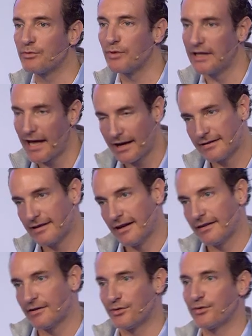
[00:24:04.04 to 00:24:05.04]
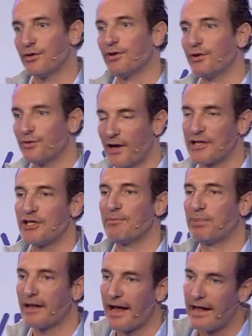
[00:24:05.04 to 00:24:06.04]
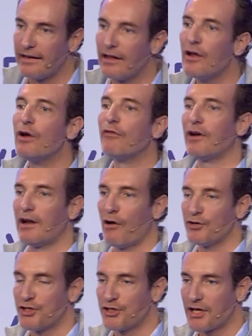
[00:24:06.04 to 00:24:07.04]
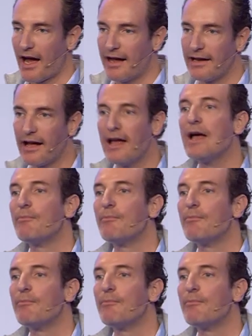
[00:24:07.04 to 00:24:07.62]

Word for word: reluctant to actually plan for a launch in China.